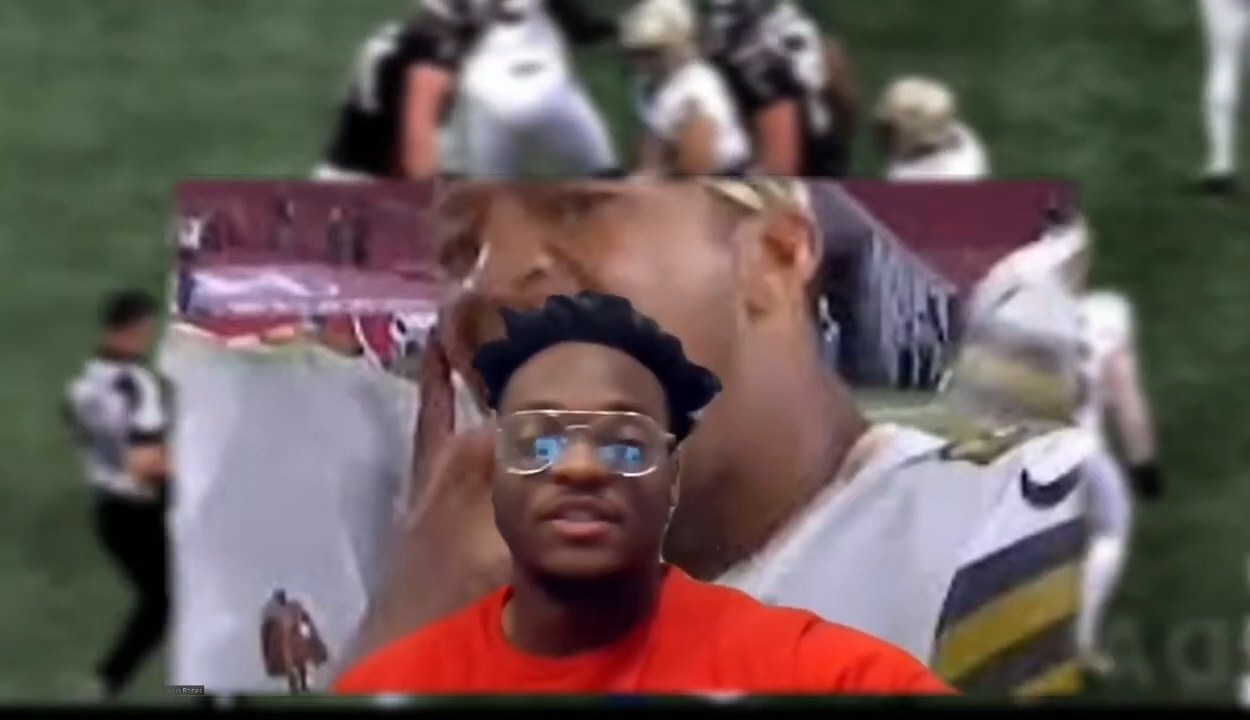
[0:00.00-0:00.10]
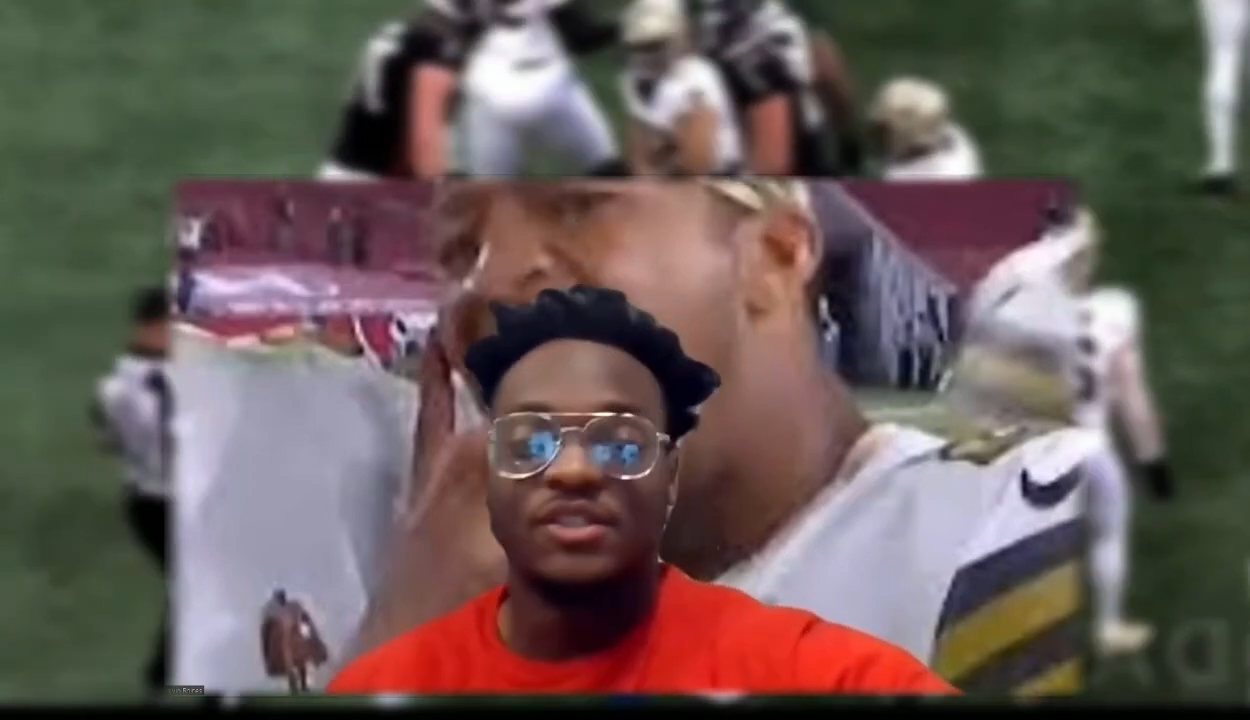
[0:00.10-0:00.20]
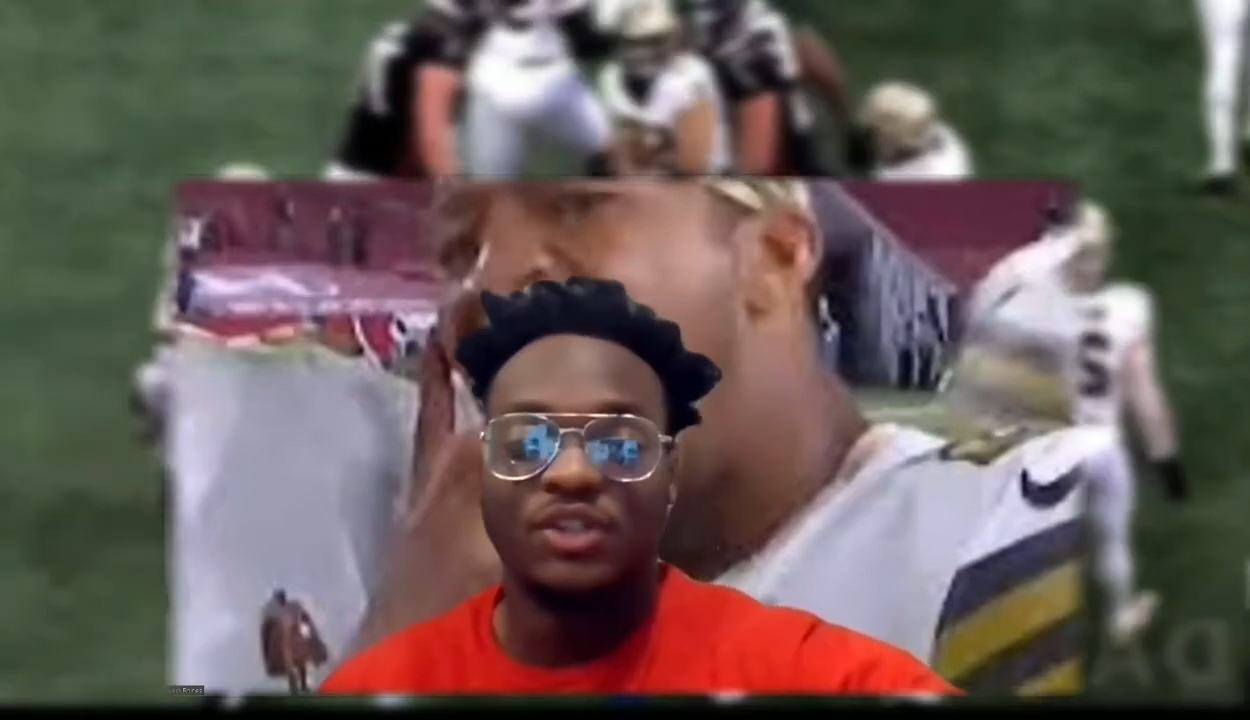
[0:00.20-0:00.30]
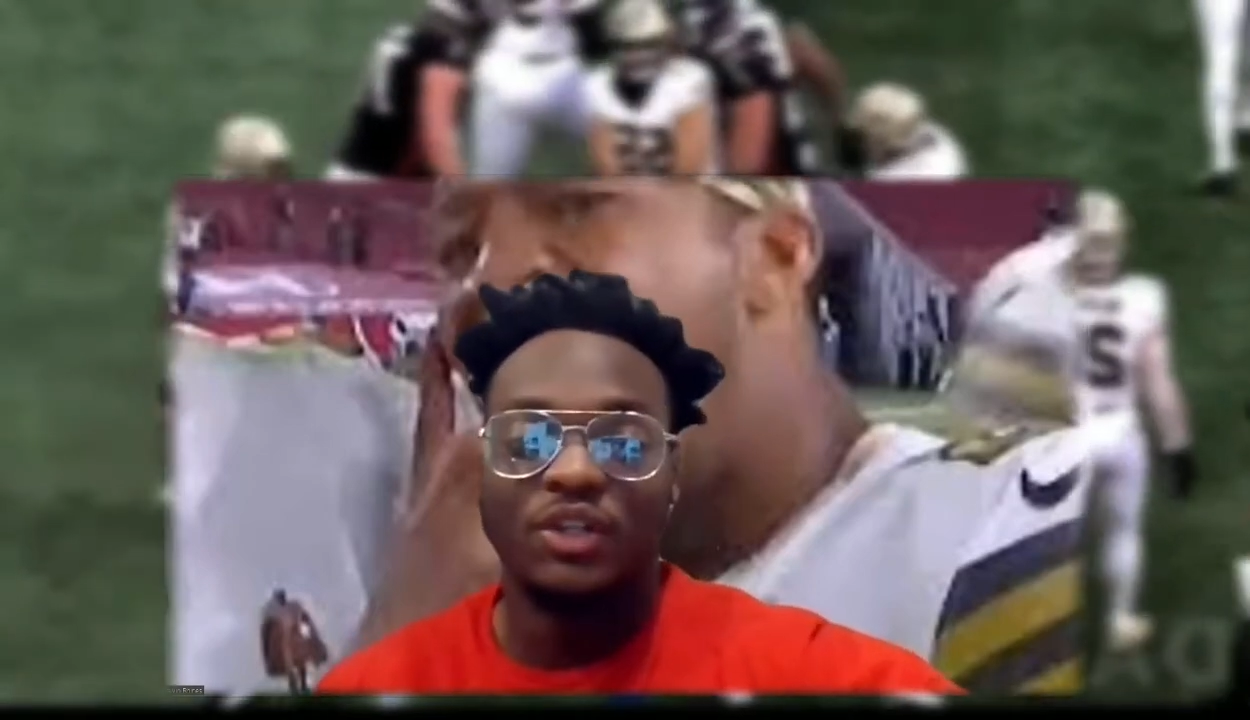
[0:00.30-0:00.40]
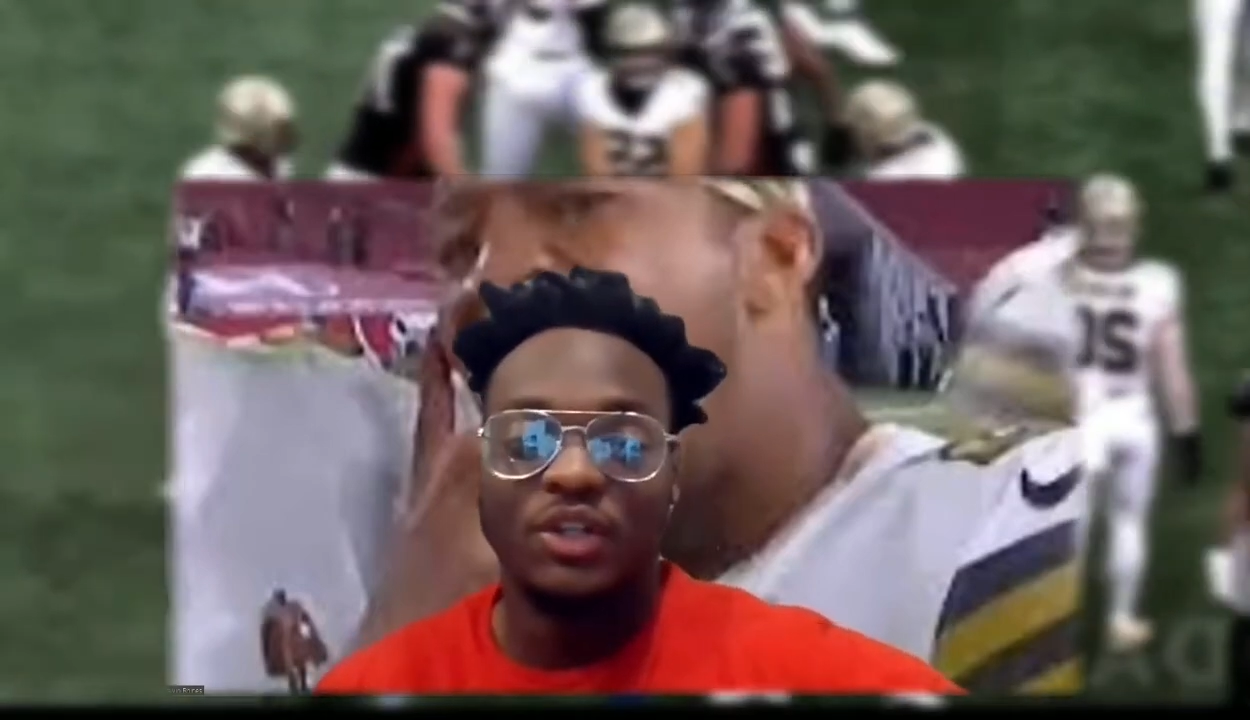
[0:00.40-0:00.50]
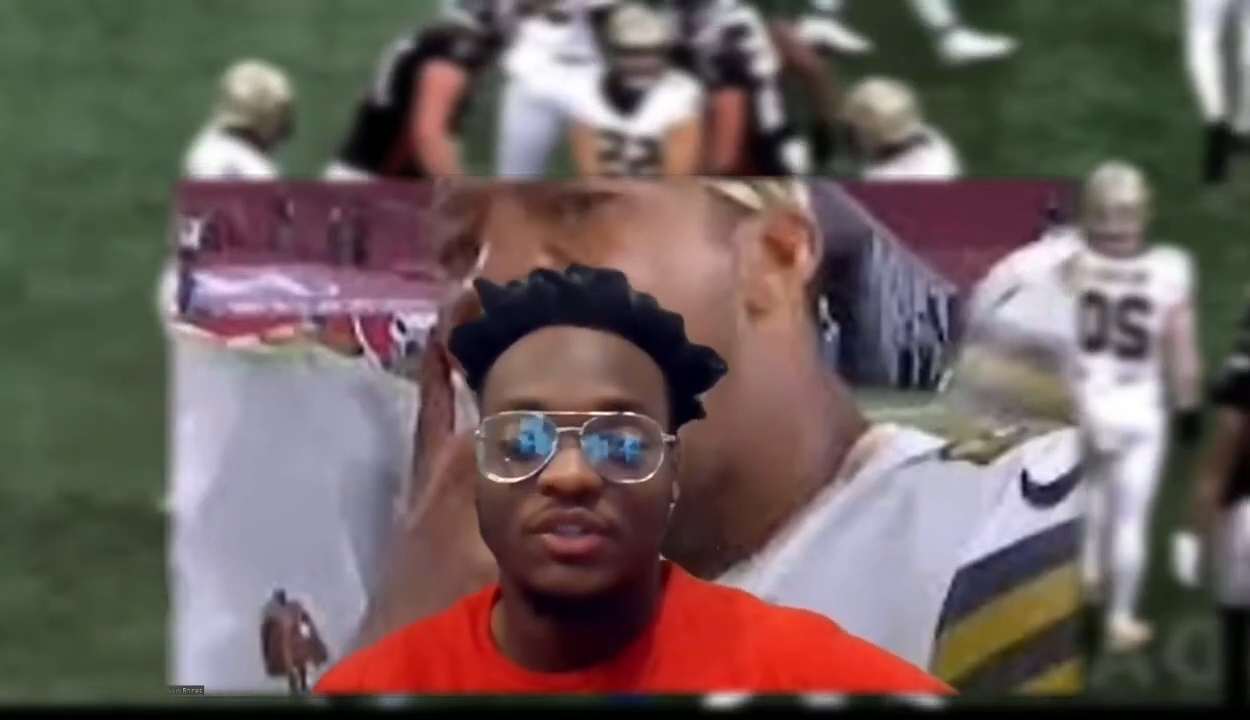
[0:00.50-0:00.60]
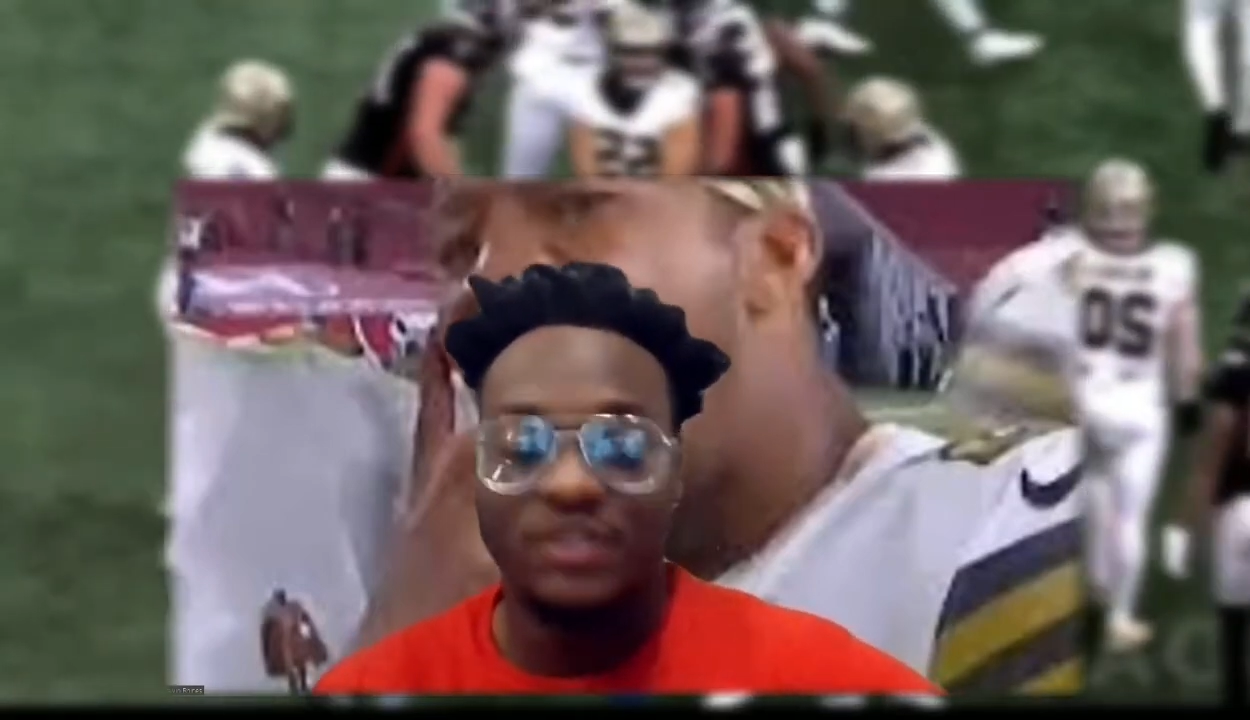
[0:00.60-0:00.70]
solo